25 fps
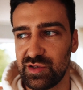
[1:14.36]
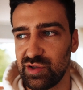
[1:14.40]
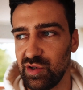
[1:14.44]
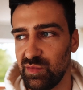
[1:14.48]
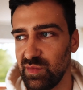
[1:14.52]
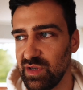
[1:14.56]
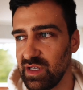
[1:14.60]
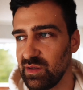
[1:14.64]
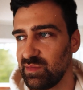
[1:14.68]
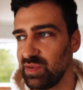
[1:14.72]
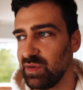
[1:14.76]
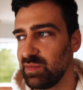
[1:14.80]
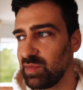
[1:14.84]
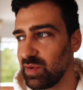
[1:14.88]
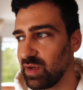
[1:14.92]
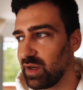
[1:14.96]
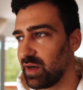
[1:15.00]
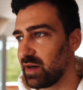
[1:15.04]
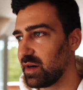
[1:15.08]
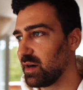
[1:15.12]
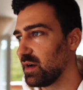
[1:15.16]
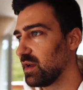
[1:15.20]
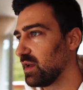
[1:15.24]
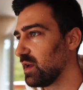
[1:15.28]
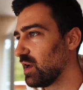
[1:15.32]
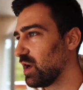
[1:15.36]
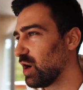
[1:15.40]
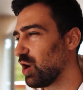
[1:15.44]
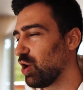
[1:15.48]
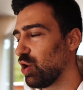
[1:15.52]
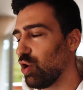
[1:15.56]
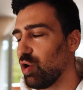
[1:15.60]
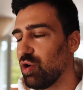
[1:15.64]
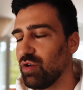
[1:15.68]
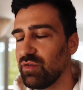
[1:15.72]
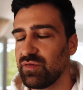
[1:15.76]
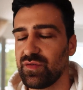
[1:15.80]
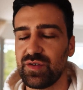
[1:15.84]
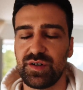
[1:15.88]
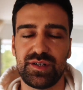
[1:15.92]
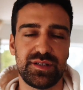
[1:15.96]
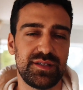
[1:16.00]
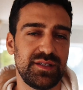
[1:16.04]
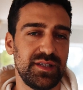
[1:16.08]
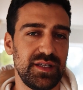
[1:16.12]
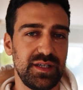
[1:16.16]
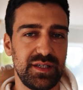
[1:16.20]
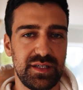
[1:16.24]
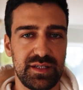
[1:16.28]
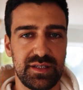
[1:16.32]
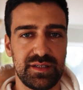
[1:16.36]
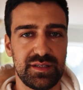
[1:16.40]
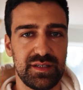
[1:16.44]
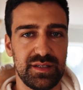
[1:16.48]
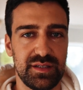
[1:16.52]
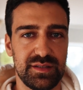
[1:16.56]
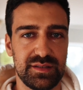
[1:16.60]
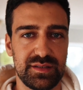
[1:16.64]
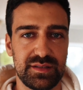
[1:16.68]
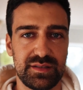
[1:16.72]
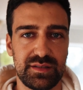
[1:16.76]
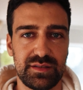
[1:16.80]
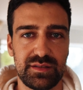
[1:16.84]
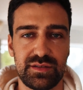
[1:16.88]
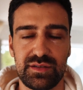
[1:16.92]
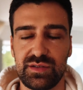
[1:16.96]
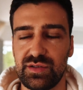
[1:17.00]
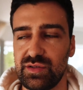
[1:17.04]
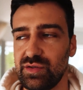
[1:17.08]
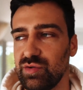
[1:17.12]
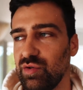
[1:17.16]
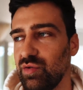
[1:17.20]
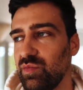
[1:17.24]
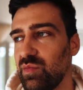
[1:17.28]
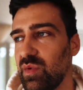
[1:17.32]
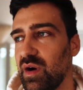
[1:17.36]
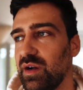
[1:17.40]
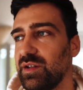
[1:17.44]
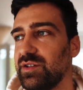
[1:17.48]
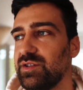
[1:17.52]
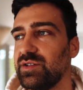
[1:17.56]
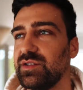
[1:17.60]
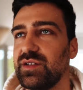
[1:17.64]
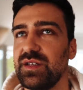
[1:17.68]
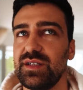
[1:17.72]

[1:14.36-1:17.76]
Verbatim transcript: So many people are overthinking this so much.